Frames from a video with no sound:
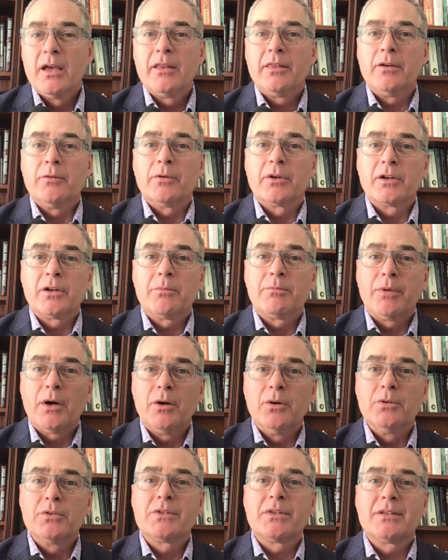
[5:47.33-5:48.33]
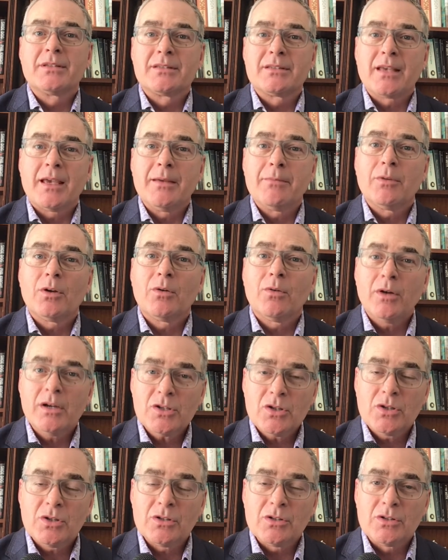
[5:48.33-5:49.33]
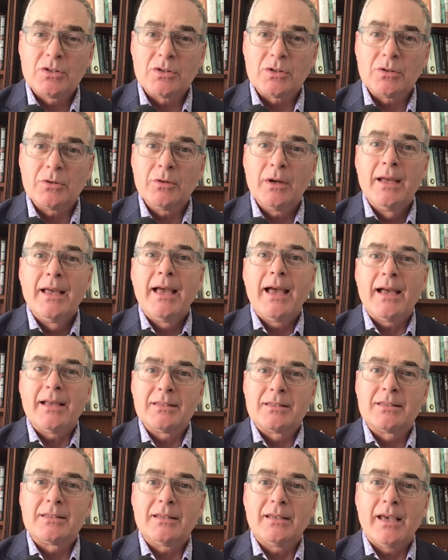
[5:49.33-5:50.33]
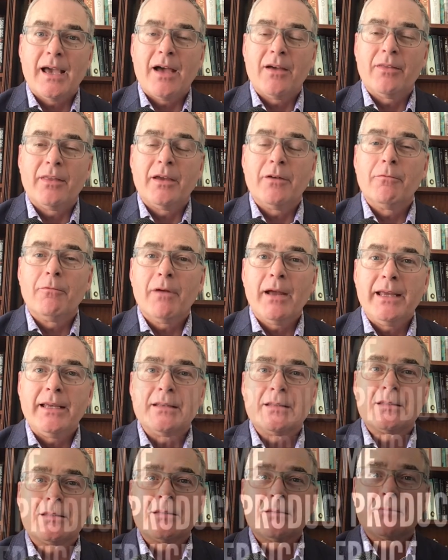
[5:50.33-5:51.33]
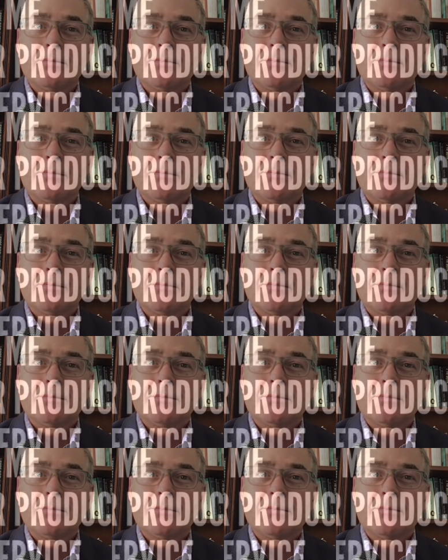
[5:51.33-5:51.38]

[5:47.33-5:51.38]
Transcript: that we're going to pose the same question to and see how they rate.